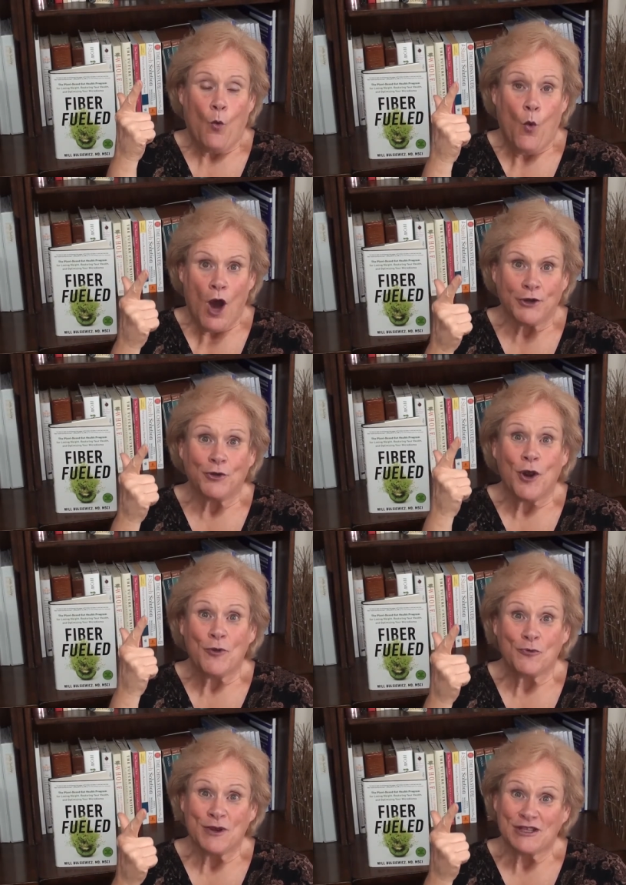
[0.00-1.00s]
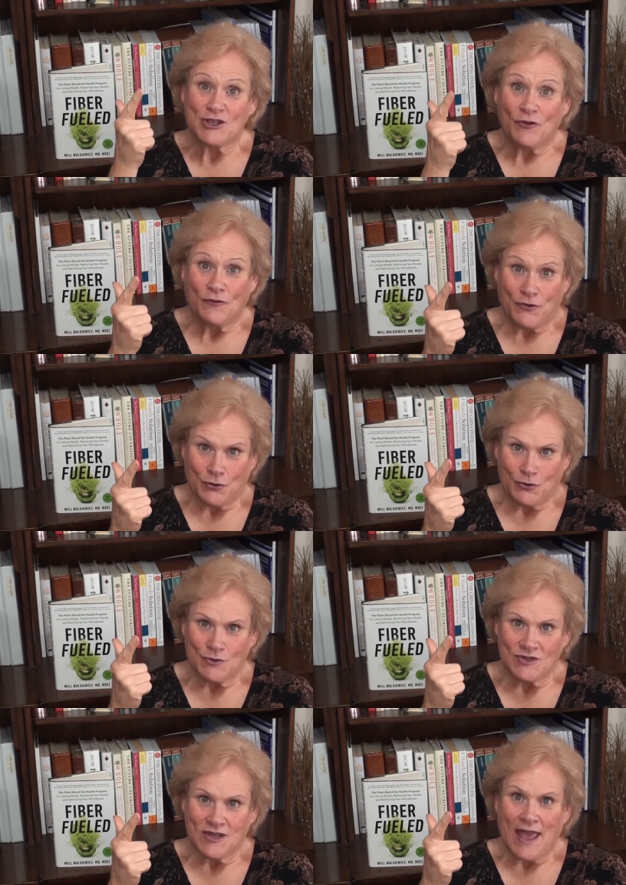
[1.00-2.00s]
water rich
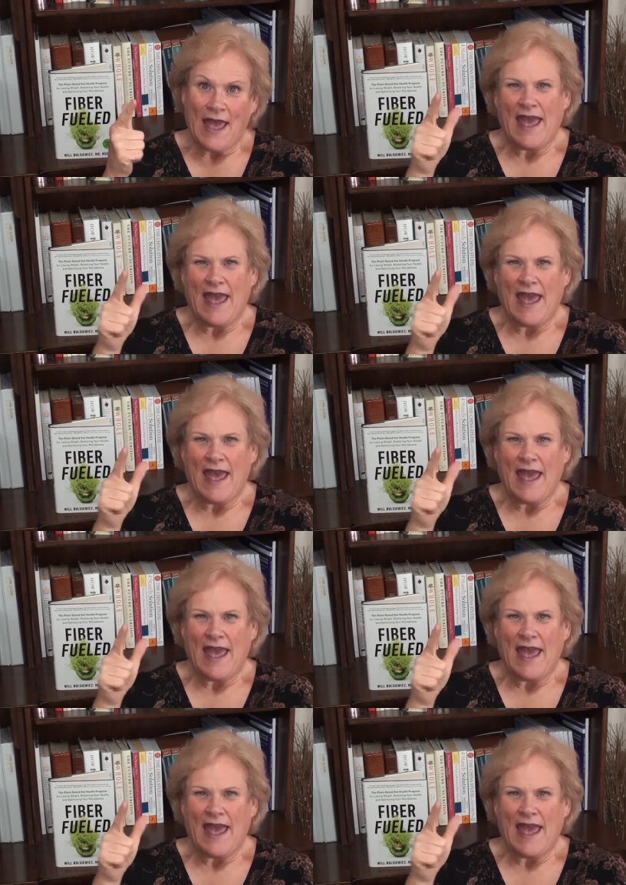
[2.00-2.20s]
foods